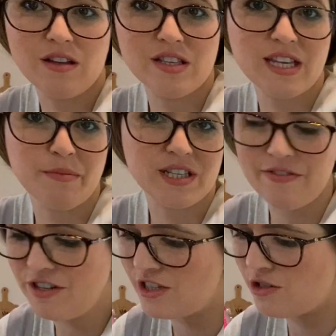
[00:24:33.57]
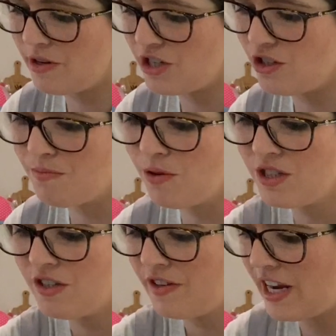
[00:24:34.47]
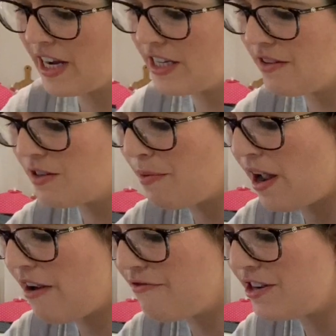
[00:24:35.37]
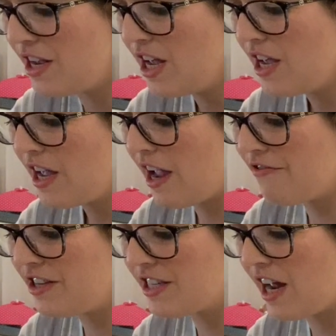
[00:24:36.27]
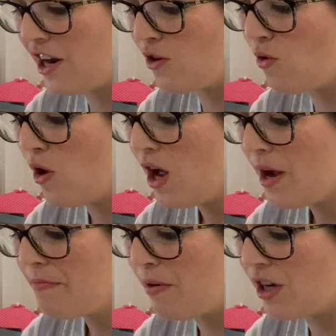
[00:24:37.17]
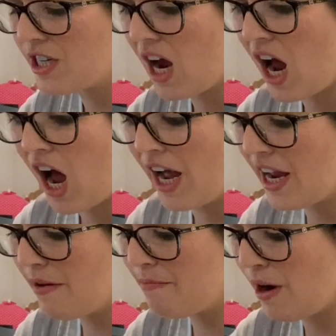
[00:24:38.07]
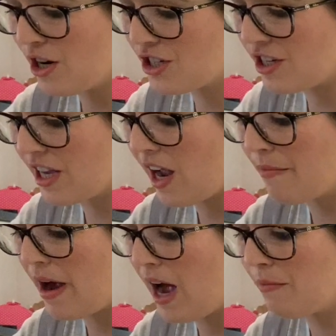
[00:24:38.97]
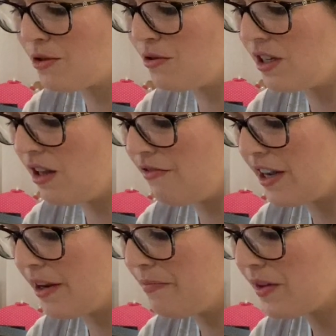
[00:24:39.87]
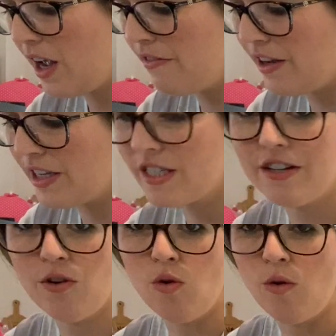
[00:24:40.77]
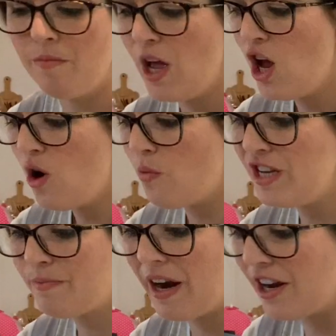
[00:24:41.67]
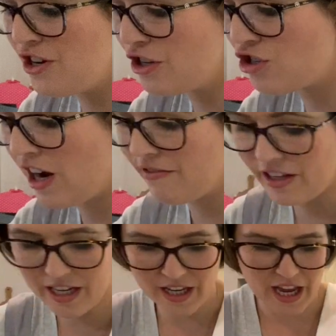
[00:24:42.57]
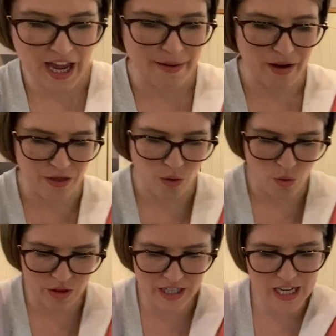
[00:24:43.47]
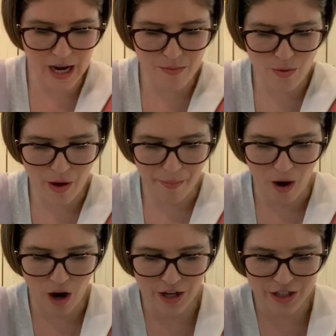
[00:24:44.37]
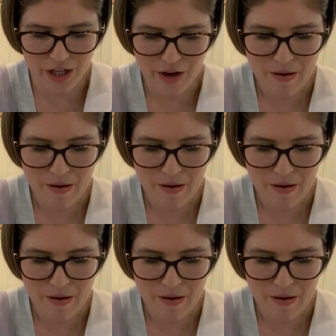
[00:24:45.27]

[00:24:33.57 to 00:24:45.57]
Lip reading: the same as every situation. There's positive and negatives about every scenario. But I personally am absolutely loving having Steve at home. We spent a year traveling, and the only time we were apart